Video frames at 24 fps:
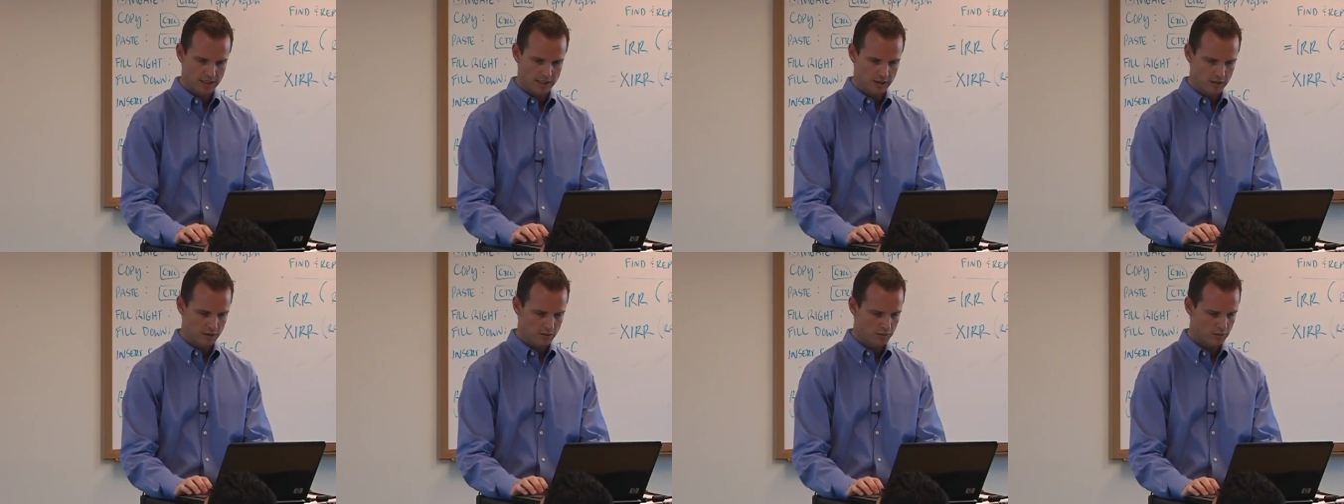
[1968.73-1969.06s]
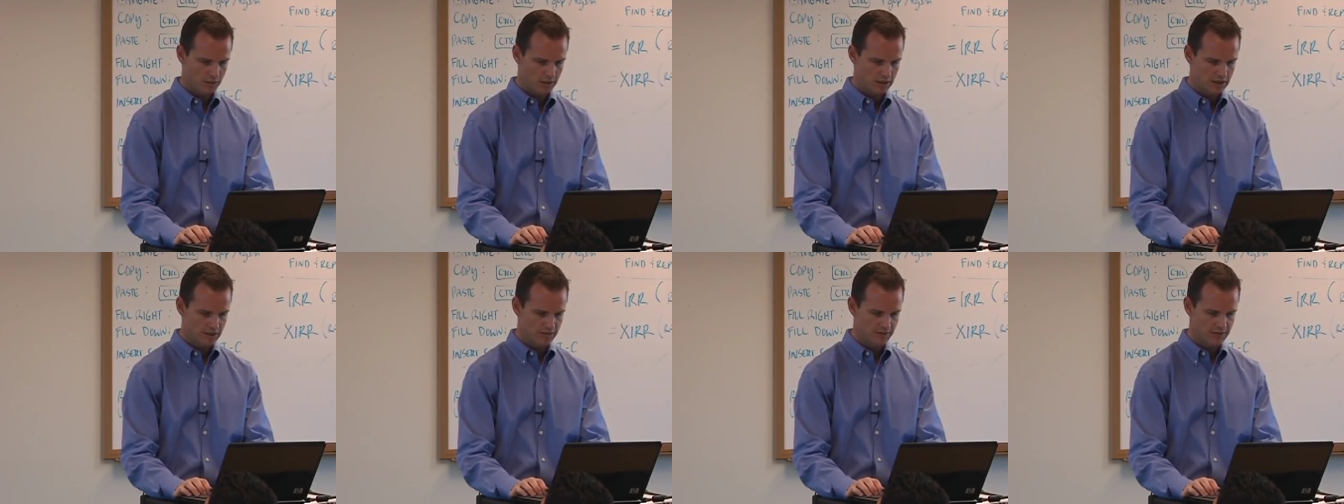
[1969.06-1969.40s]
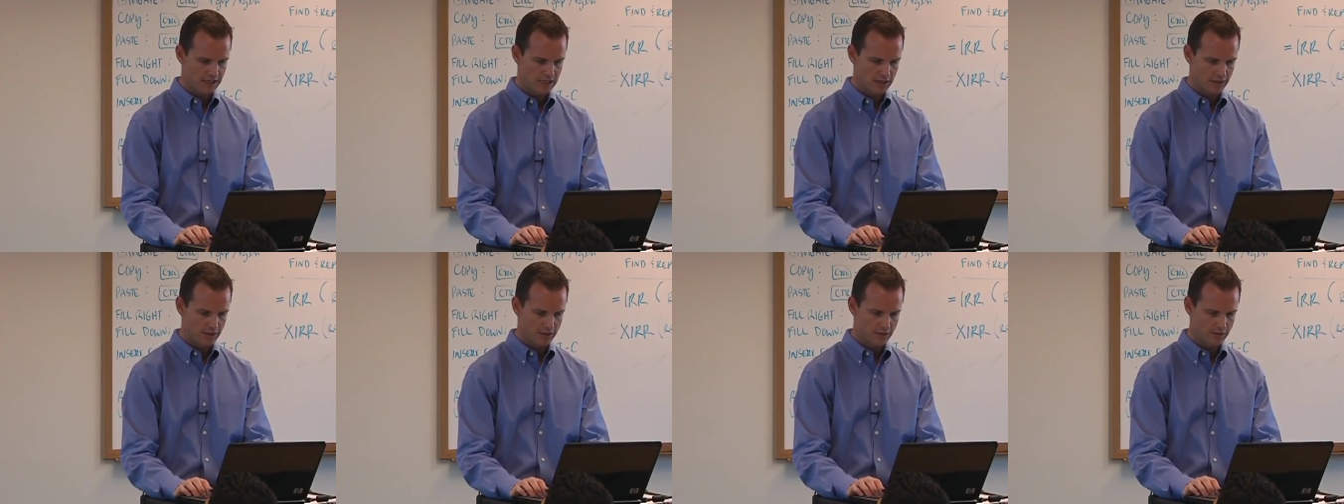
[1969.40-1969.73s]
enterprise
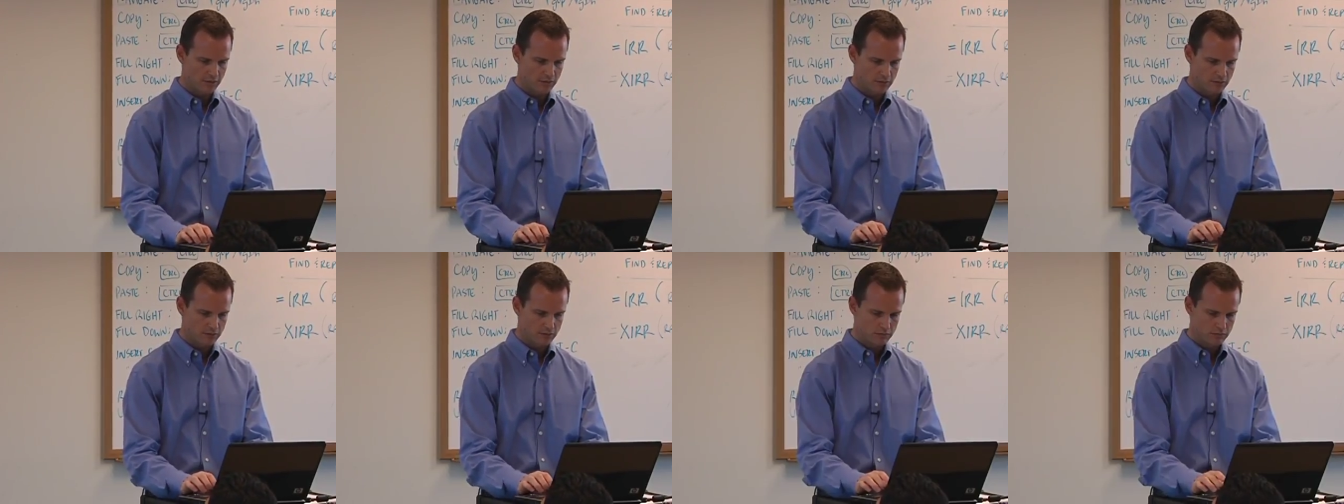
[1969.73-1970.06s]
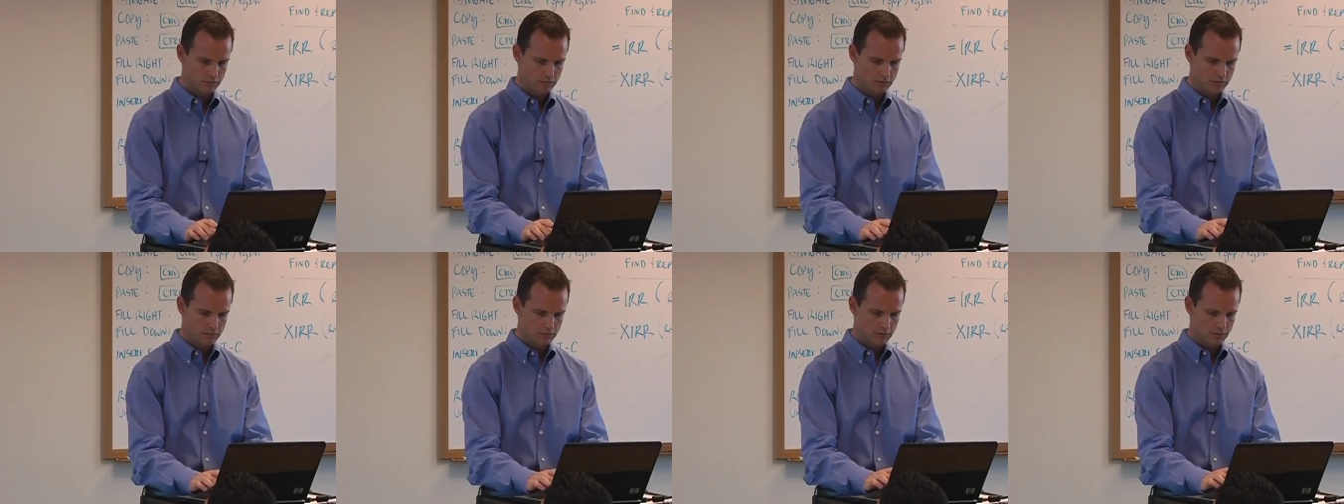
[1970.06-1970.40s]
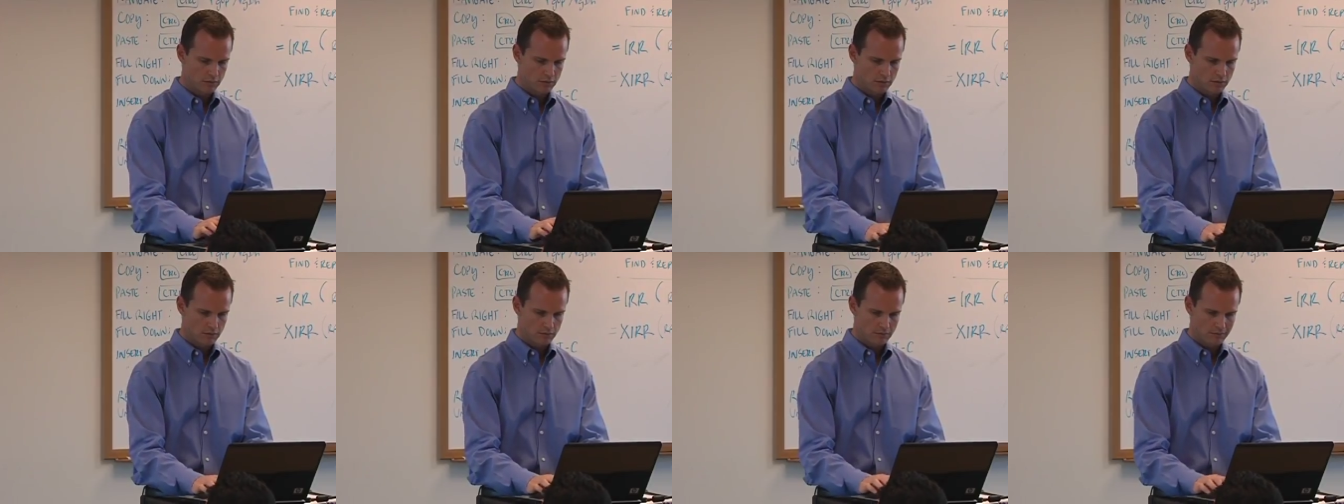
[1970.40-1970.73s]
value
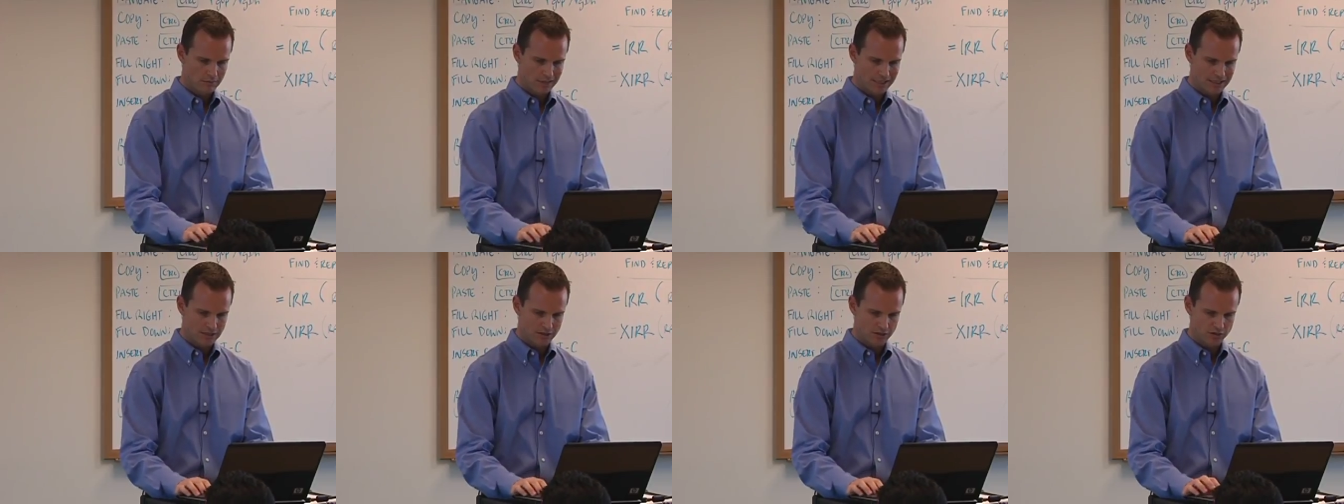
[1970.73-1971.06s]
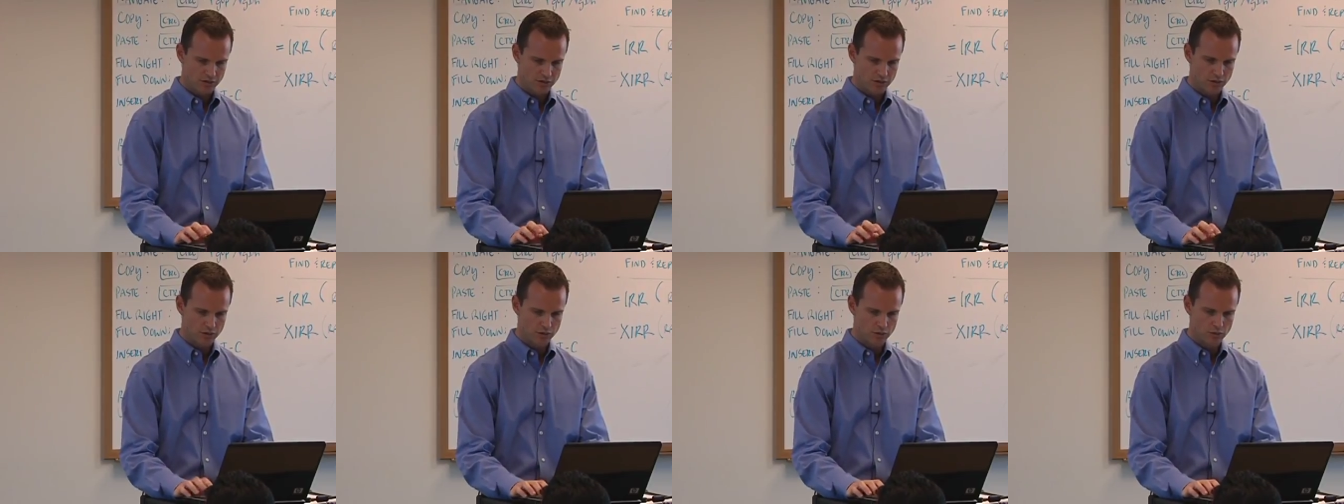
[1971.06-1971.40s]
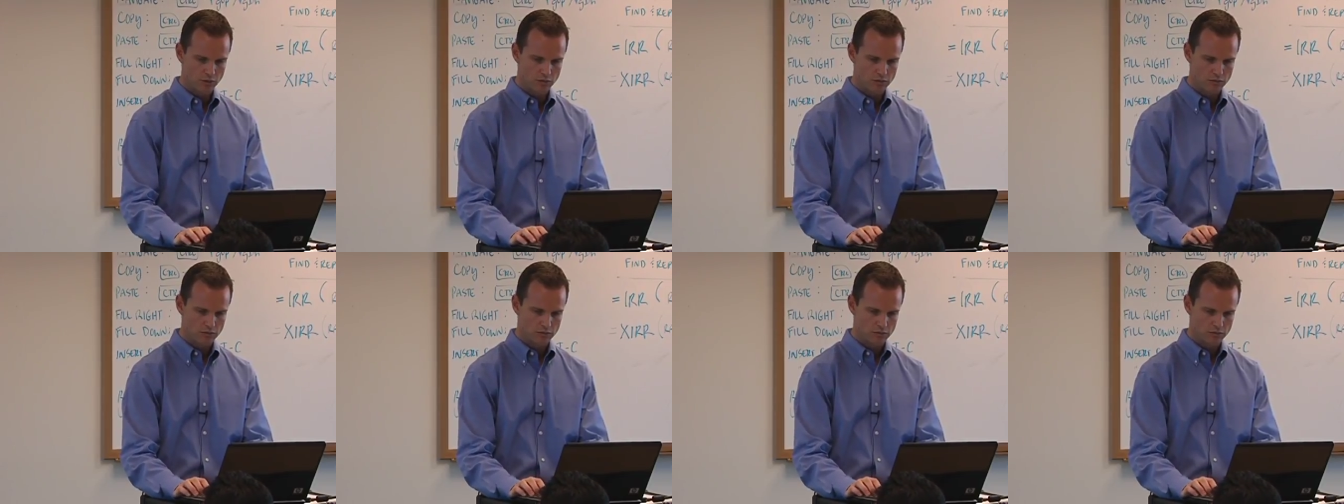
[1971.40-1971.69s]
minus 2,